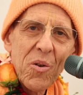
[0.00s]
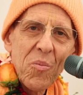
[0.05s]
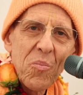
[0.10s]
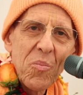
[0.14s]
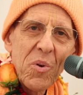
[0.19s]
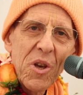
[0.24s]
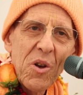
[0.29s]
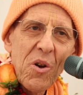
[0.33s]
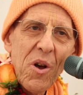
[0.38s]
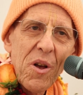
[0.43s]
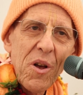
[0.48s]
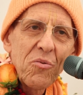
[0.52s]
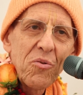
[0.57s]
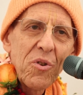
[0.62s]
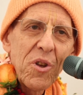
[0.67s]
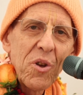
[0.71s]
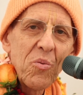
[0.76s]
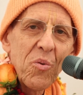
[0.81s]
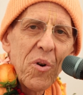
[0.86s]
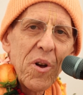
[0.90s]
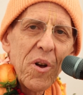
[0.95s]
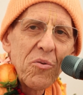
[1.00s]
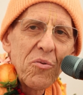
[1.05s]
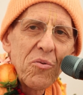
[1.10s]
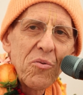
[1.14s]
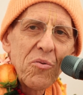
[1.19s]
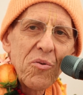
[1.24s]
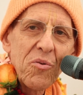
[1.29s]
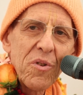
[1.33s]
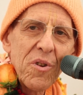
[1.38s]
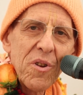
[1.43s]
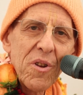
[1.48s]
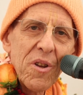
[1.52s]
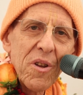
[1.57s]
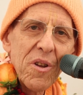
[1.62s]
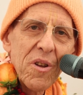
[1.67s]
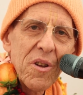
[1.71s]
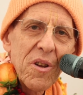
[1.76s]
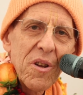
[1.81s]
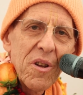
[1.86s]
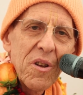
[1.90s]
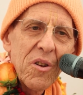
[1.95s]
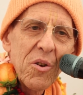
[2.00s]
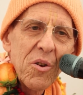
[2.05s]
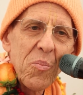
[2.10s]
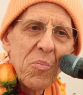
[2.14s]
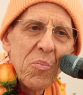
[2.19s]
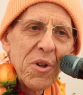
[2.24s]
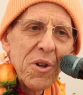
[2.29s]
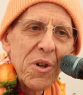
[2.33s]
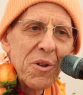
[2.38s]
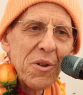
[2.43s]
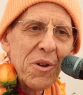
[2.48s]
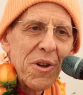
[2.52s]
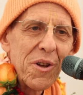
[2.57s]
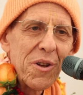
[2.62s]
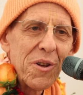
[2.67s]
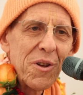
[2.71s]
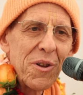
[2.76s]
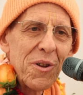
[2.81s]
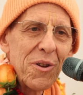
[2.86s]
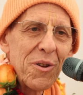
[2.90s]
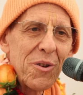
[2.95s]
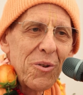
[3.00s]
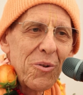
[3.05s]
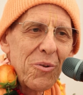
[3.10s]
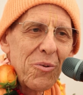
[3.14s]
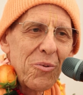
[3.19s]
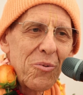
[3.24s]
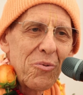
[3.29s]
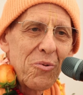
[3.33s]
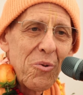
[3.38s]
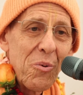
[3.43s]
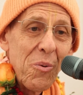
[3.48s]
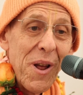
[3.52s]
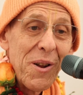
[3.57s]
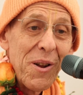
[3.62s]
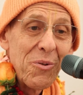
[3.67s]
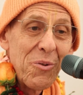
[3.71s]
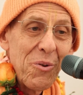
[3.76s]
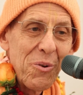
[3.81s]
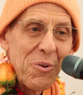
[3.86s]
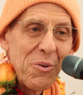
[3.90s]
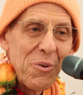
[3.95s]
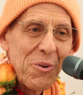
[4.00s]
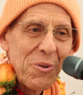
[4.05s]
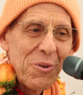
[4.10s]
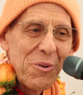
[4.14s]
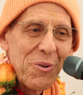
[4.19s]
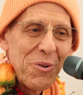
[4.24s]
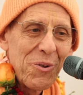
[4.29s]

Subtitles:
because he was completely surrendered,